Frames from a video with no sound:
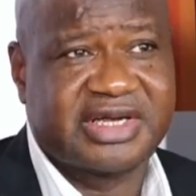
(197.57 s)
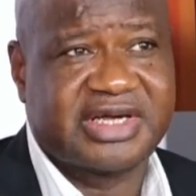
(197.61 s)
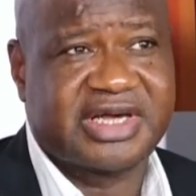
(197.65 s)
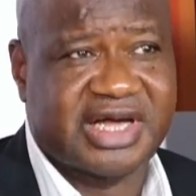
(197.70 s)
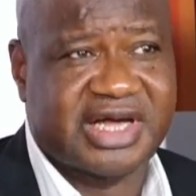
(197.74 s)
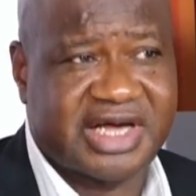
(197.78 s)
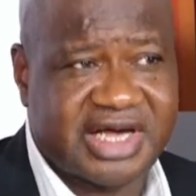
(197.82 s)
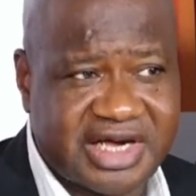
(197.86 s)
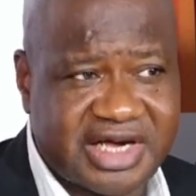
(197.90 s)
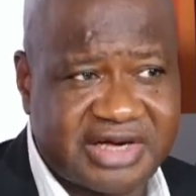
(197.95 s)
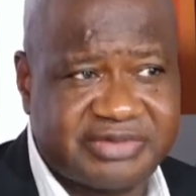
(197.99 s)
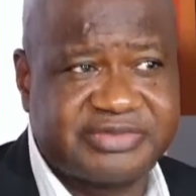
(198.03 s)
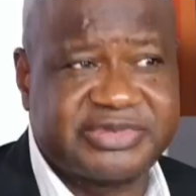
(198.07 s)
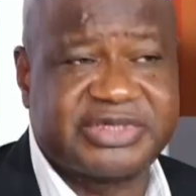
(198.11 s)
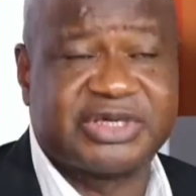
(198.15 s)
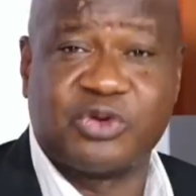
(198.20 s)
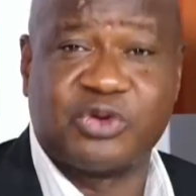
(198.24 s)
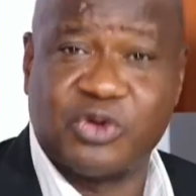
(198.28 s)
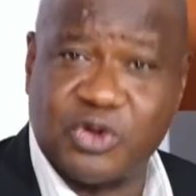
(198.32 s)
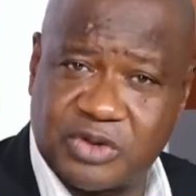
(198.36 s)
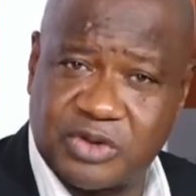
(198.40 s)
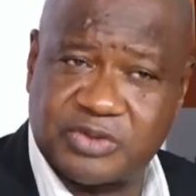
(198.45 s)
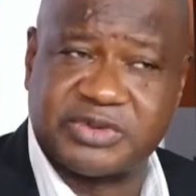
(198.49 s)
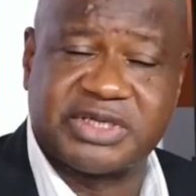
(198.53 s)

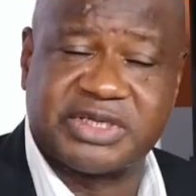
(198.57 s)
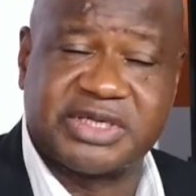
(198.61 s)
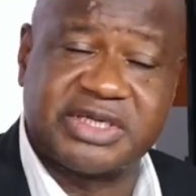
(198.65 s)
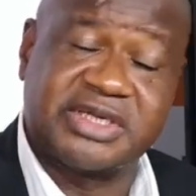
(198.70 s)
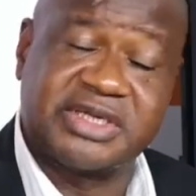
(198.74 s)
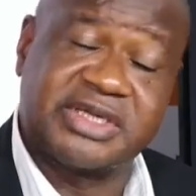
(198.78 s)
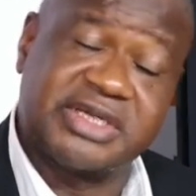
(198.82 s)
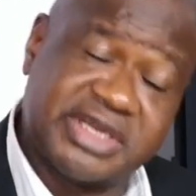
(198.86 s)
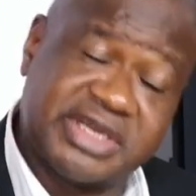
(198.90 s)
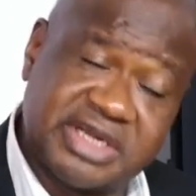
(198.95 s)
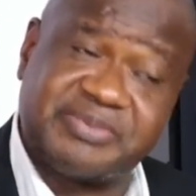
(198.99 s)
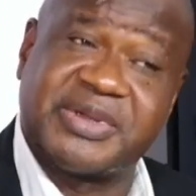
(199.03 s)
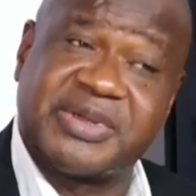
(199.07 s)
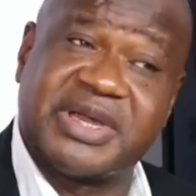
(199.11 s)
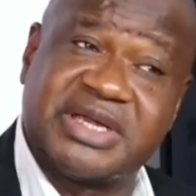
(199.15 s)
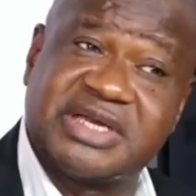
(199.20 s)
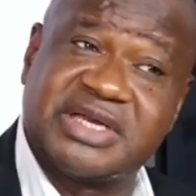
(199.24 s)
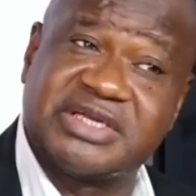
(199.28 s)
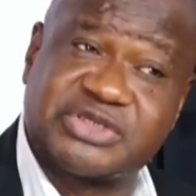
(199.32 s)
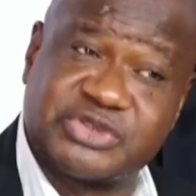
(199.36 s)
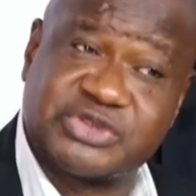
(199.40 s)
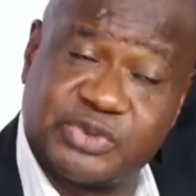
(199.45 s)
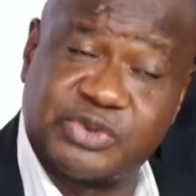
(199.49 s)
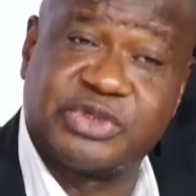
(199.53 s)
The
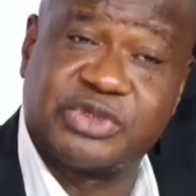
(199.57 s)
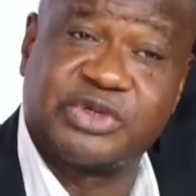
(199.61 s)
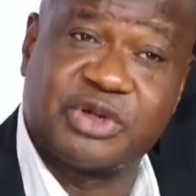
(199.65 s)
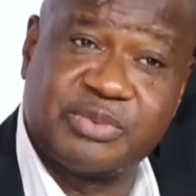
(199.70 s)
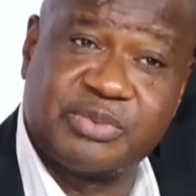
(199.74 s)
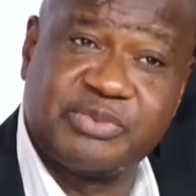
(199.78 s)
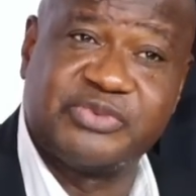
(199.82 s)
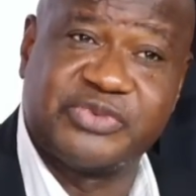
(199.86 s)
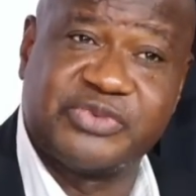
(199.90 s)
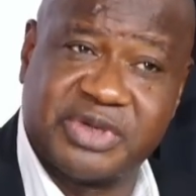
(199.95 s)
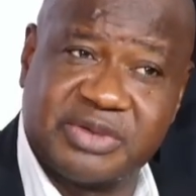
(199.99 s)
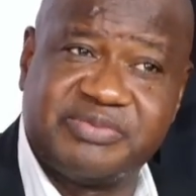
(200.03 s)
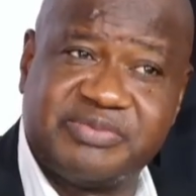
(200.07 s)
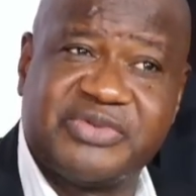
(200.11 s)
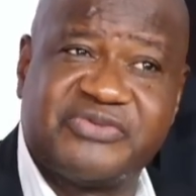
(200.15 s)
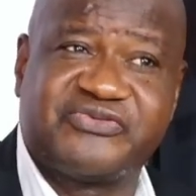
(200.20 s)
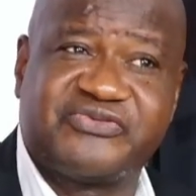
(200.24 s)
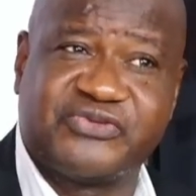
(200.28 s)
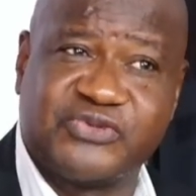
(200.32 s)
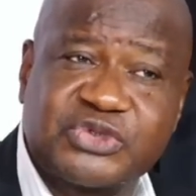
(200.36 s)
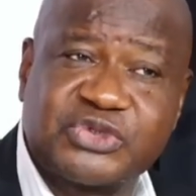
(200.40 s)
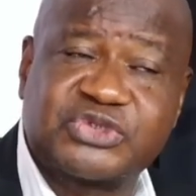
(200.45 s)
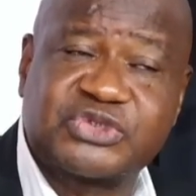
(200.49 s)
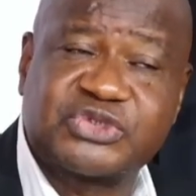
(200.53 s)
Independent Stadium will be
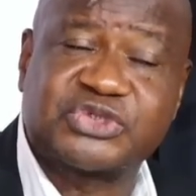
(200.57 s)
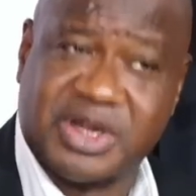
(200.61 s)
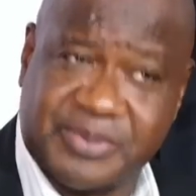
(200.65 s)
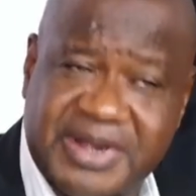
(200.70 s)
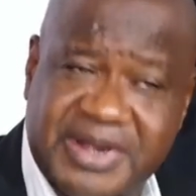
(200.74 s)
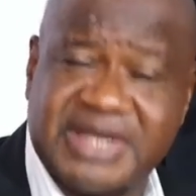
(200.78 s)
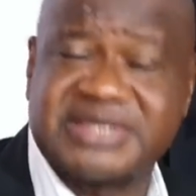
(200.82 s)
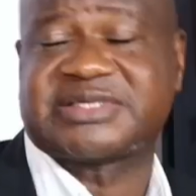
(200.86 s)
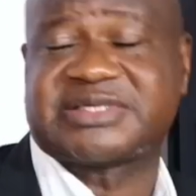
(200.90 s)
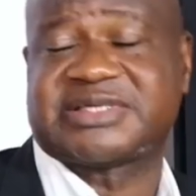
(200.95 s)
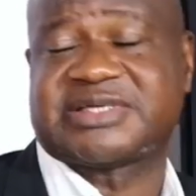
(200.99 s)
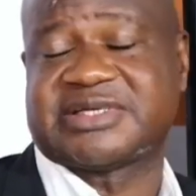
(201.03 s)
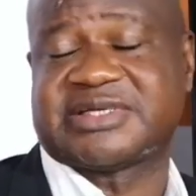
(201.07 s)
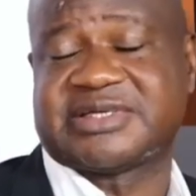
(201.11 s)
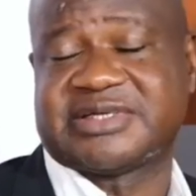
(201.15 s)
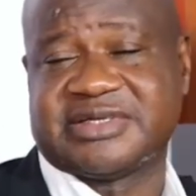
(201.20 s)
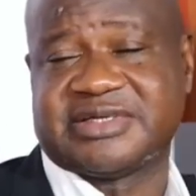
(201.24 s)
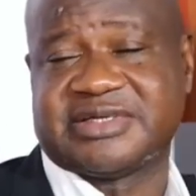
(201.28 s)
full to capacity.